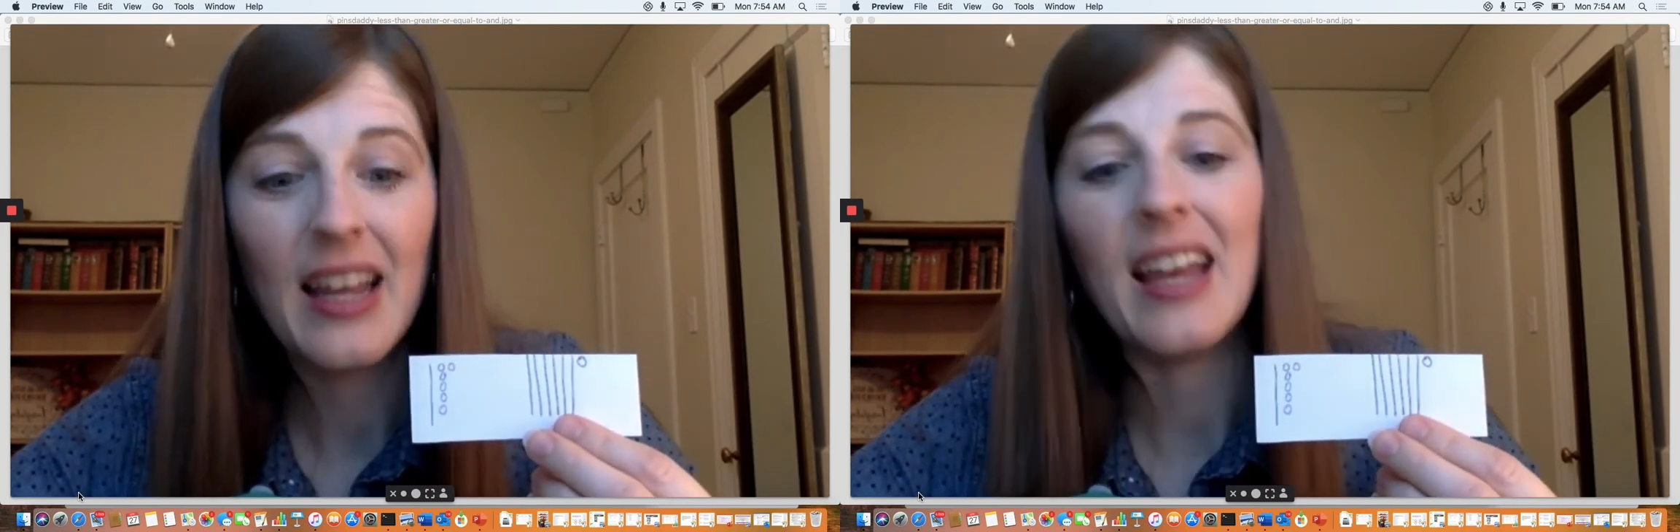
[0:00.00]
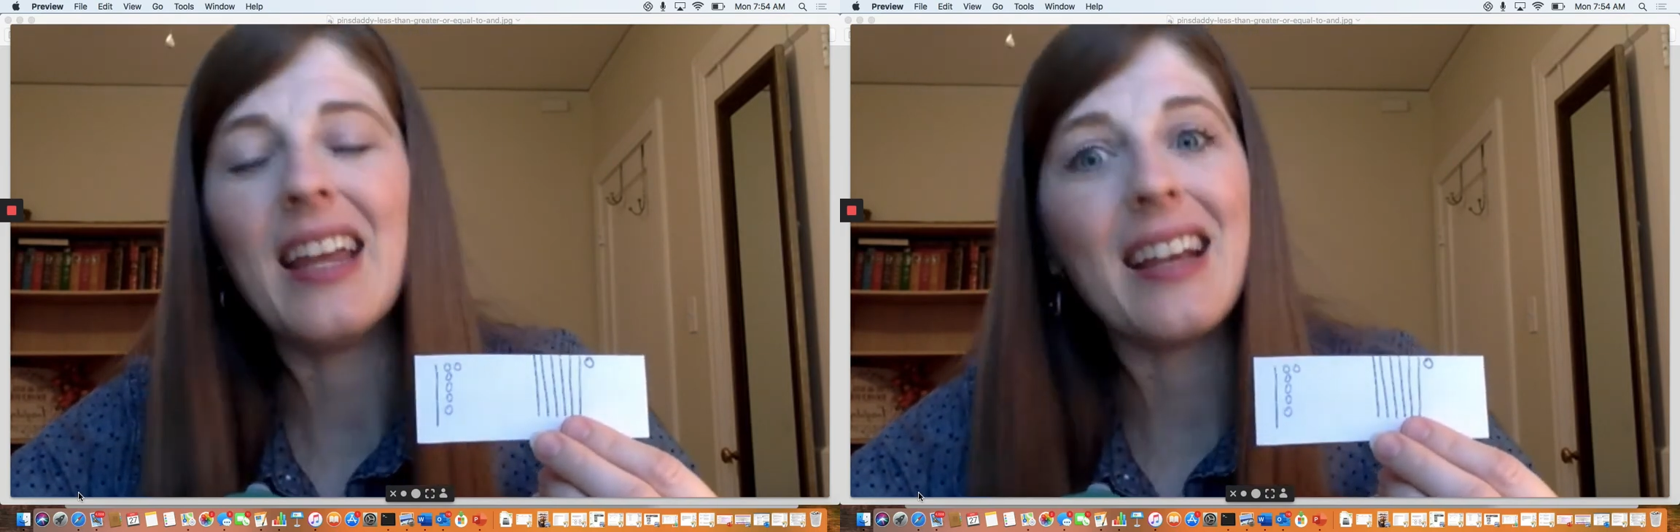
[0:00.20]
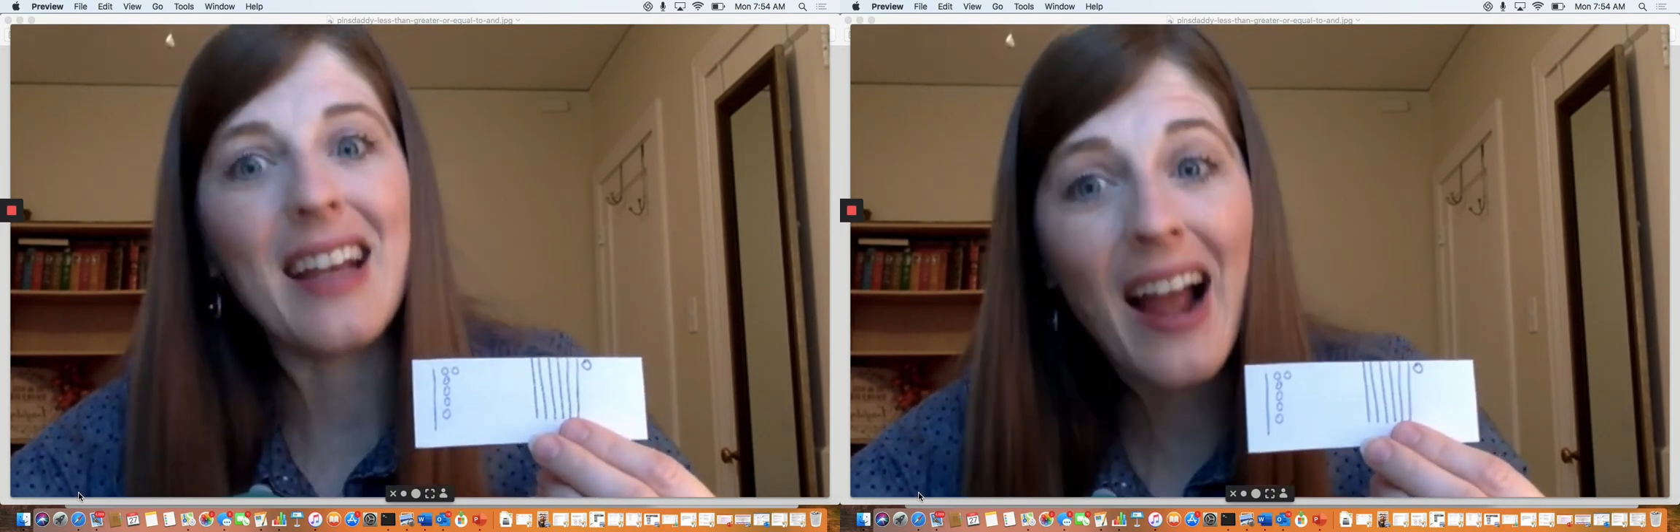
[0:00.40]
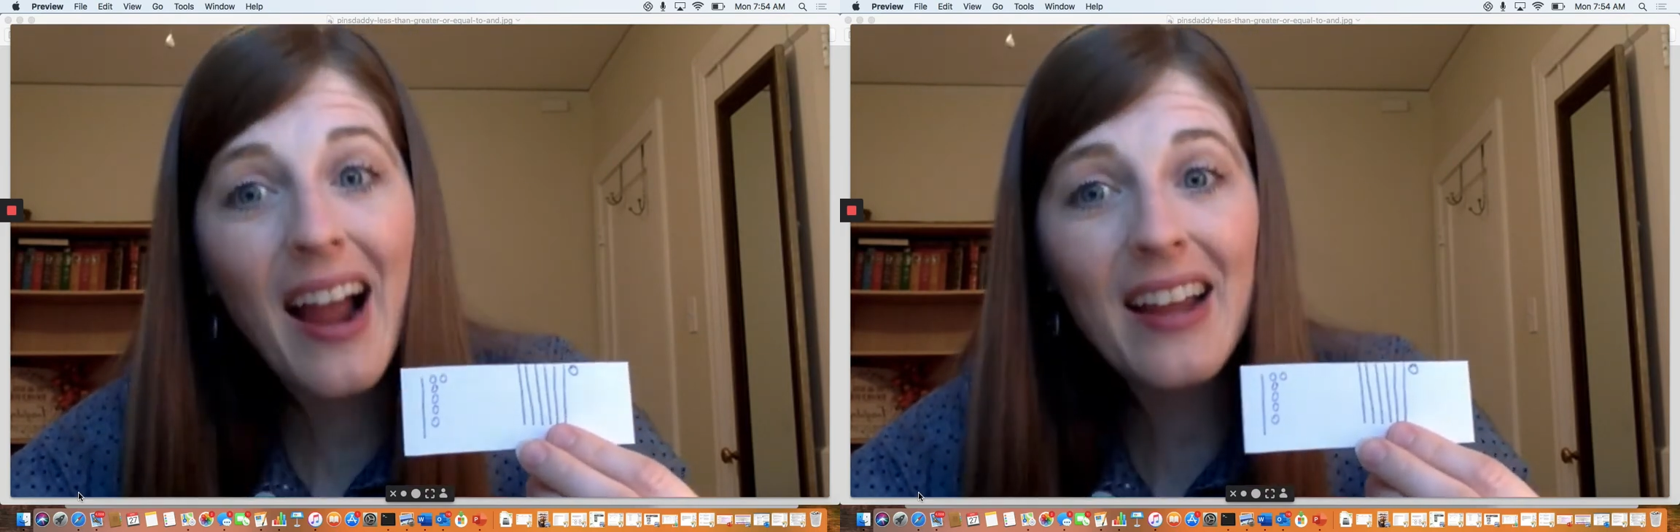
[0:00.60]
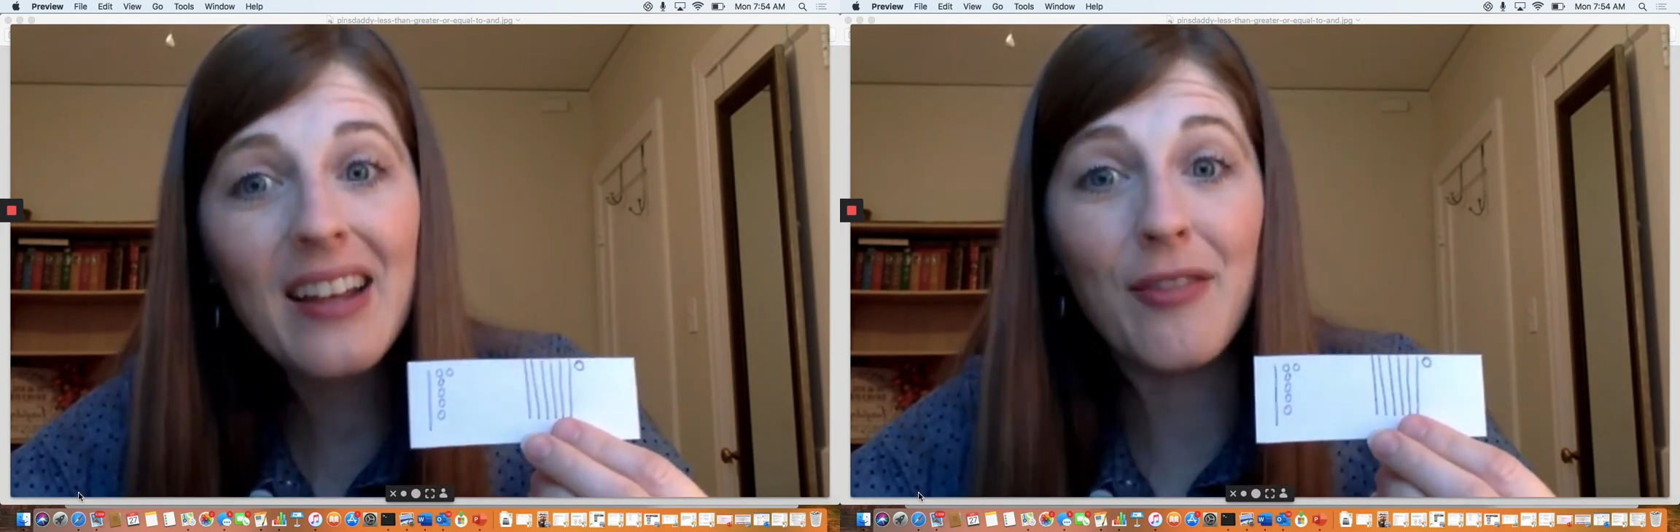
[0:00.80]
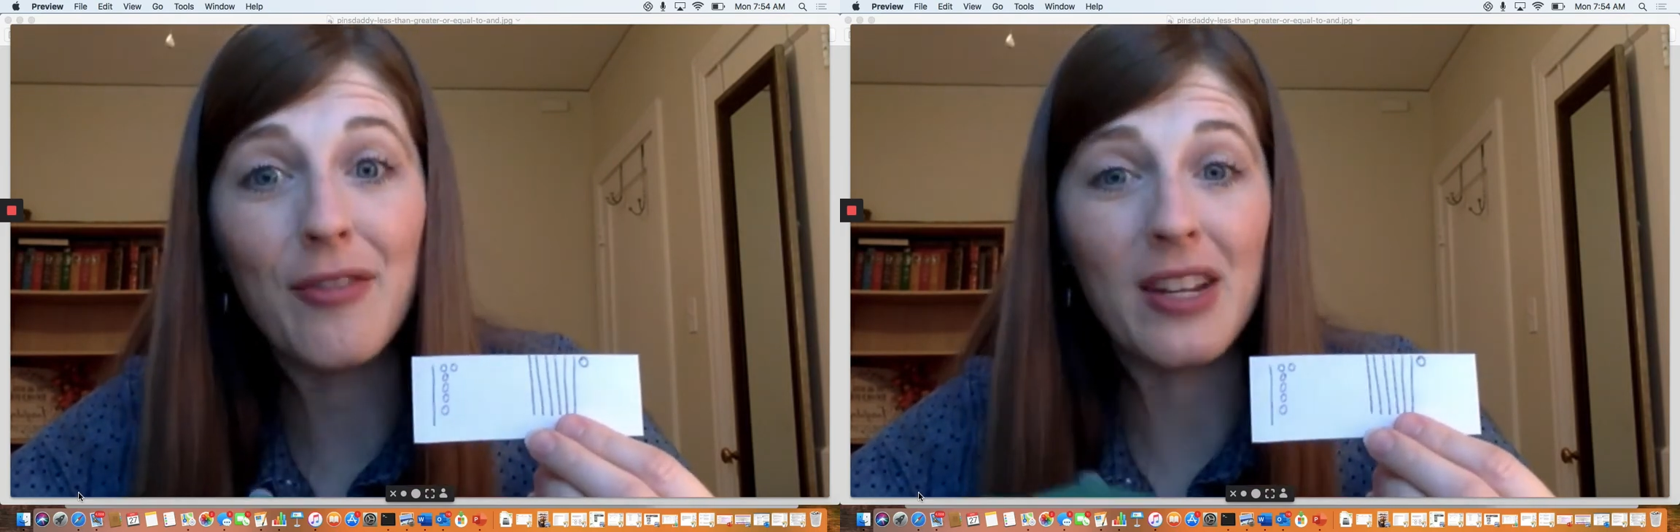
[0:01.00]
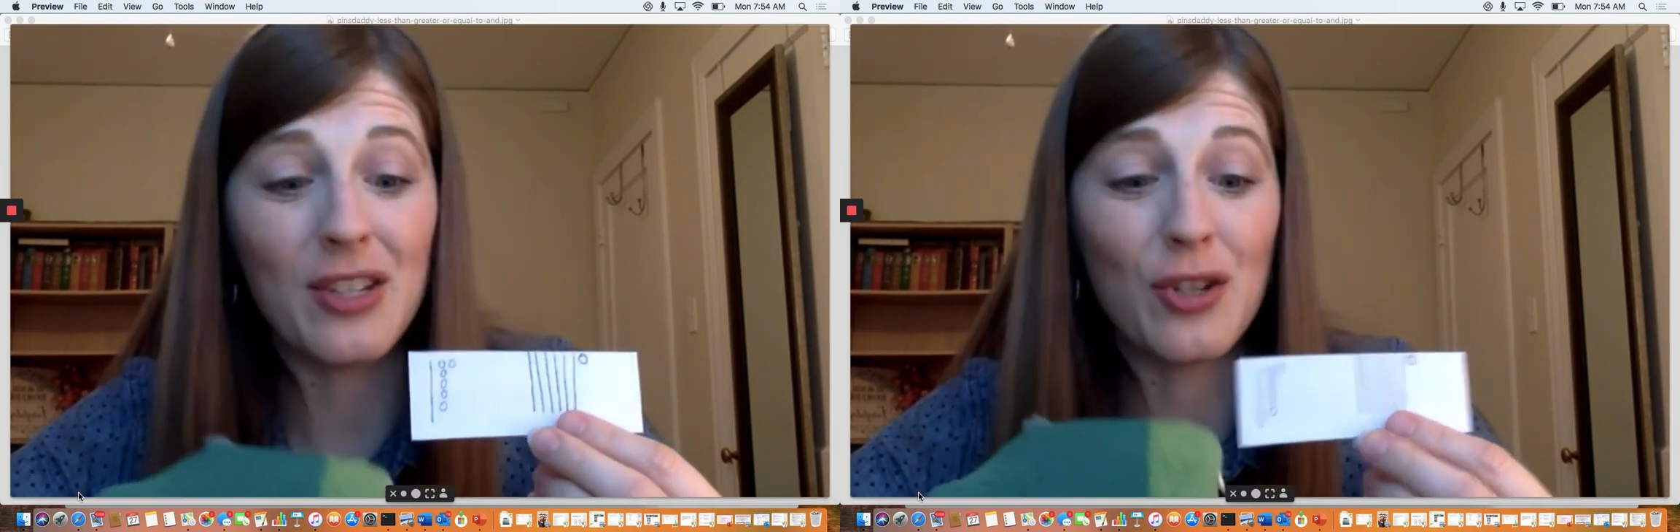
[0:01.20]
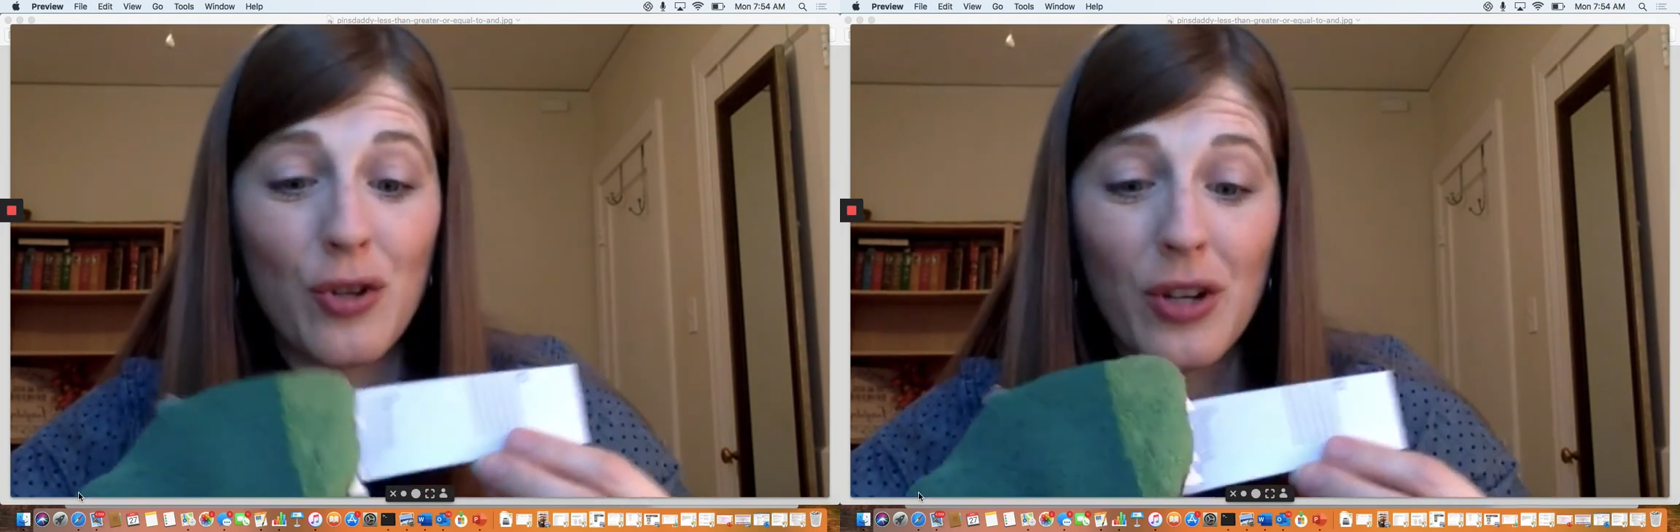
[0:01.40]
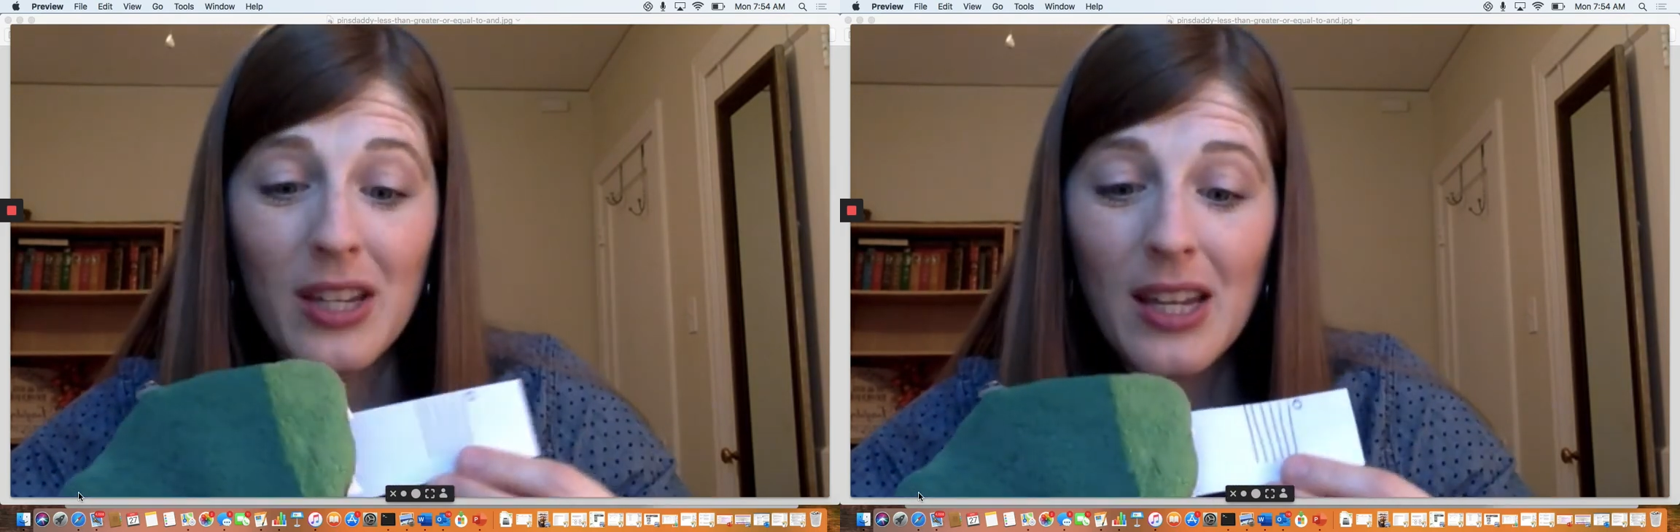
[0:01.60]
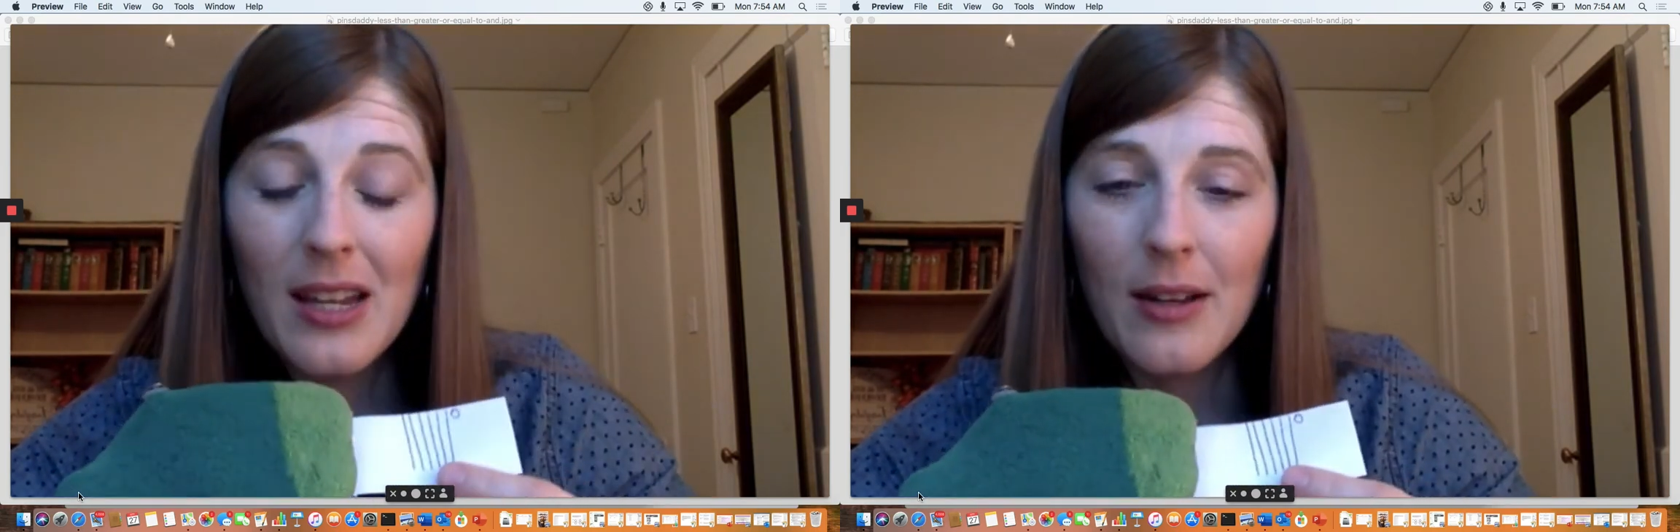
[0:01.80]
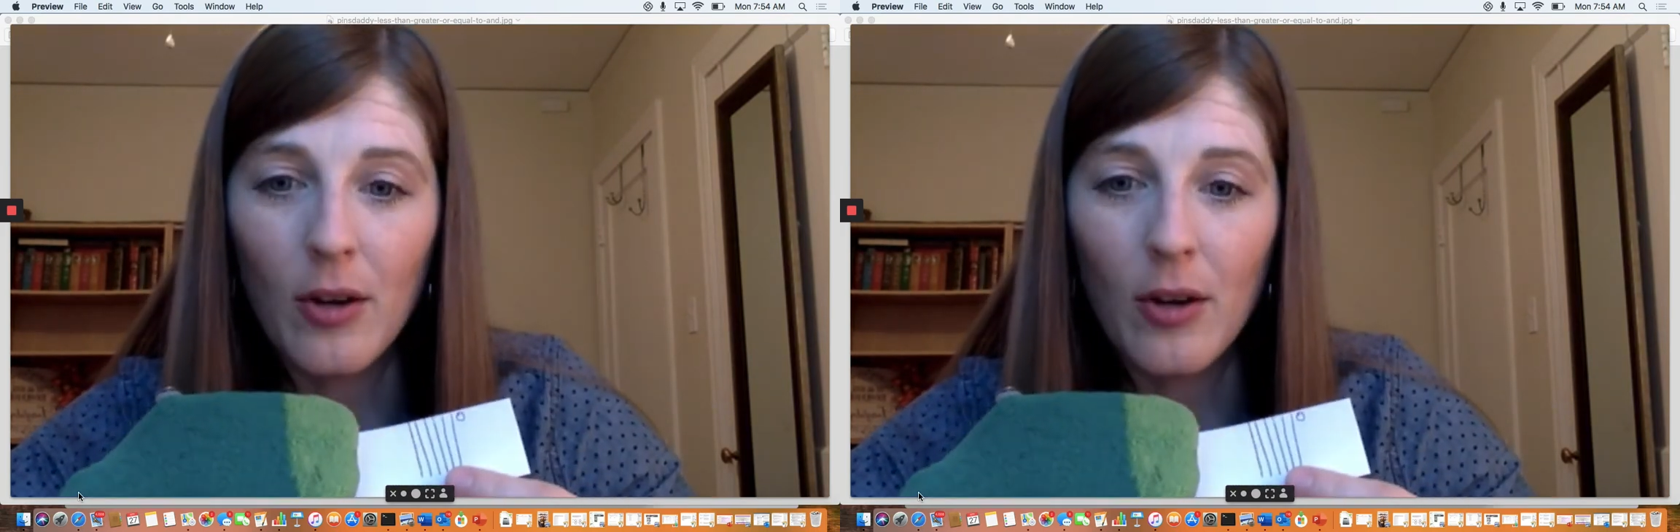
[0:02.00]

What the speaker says: It kind of is tricky.